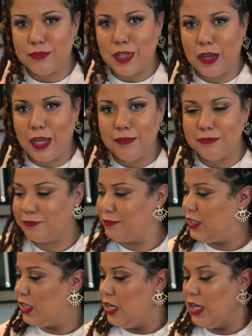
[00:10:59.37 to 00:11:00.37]
okay?
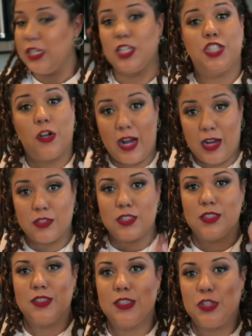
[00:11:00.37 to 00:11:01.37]
That's your house.
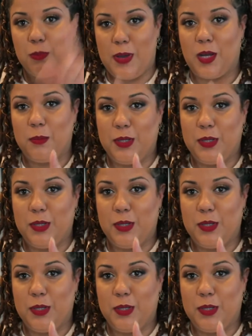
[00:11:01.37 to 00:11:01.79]
You pay the